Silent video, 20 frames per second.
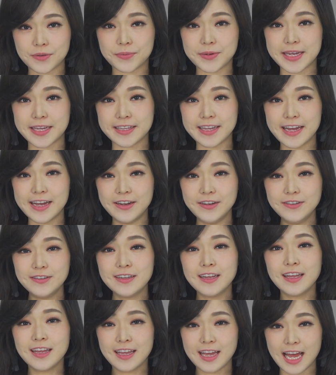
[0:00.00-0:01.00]
Korea
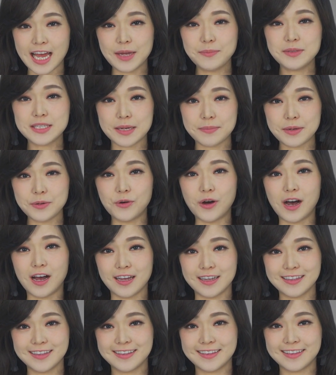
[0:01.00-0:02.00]
Now. I'm Debbie
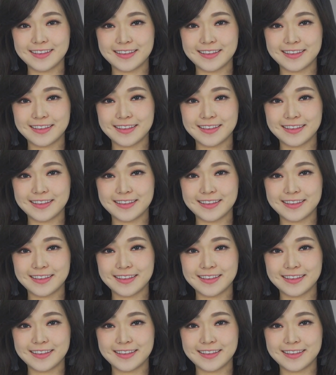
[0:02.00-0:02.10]
Won.